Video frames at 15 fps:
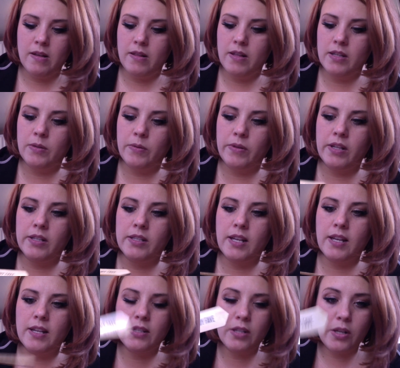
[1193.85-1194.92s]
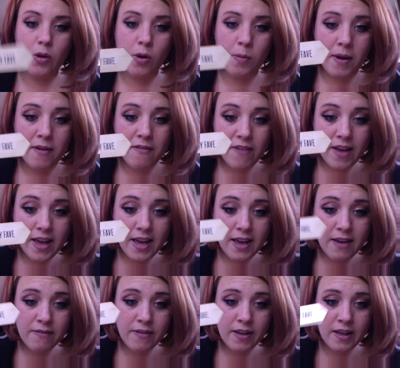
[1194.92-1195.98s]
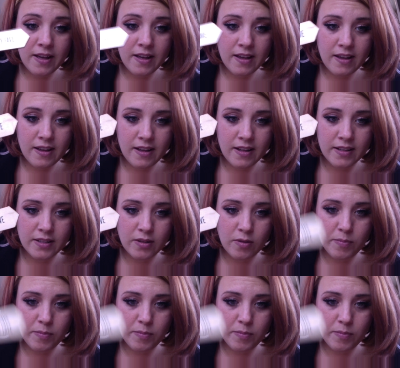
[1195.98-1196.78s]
This one that says you are my fave. It's a little